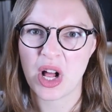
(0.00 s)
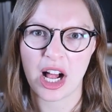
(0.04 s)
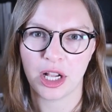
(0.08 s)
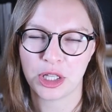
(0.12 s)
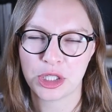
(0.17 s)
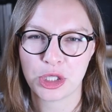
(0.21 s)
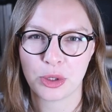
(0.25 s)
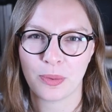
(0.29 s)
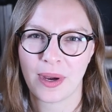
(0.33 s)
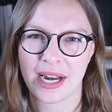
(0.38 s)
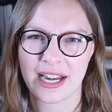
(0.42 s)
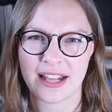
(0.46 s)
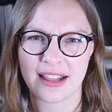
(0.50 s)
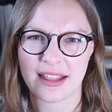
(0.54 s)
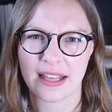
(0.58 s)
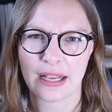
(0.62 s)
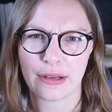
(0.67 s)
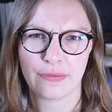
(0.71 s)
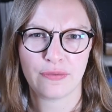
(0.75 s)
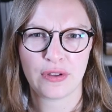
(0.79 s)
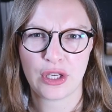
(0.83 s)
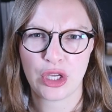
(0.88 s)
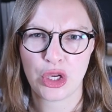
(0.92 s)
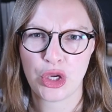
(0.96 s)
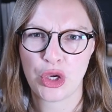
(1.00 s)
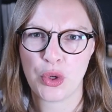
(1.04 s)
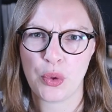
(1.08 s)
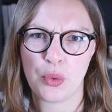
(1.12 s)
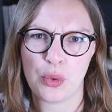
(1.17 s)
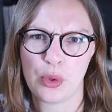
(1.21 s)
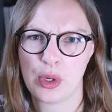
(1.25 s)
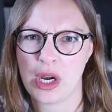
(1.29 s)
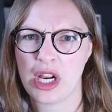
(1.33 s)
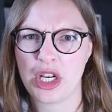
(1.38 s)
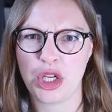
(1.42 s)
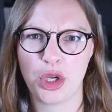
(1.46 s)
I'll do anything for
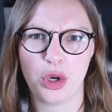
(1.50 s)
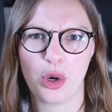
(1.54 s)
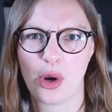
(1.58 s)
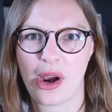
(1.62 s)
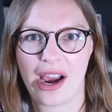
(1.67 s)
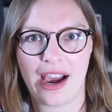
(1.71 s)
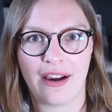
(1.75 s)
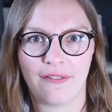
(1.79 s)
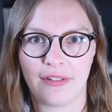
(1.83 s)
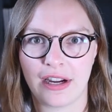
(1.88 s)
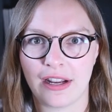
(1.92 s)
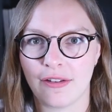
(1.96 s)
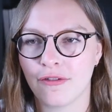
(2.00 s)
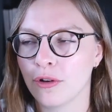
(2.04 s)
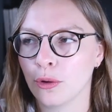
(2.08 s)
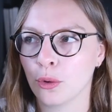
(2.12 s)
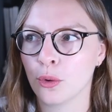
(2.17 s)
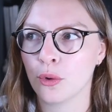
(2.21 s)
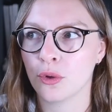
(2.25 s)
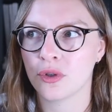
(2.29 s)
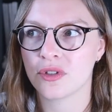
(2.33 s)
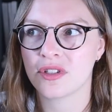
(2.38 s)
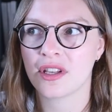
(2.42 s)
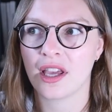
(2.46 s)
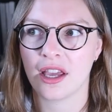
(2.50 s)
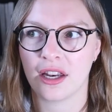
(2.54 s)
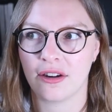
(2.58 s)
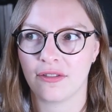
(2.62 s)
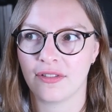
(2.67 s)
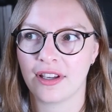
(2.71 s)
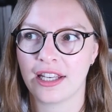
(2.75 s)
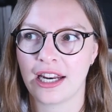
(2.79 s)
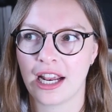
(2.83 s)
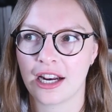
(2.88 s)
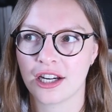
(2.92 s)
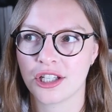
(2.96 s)
you, you don't have any flaws kind of
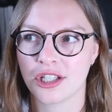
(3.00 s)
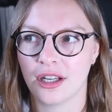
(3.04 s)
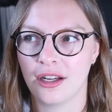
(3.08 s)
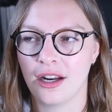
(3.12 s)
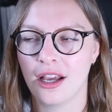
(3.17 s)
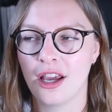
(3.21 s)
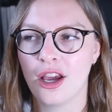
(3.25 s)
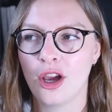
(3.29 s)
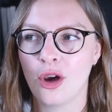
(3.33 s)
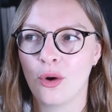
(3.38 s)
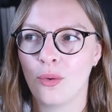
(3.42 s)
connection,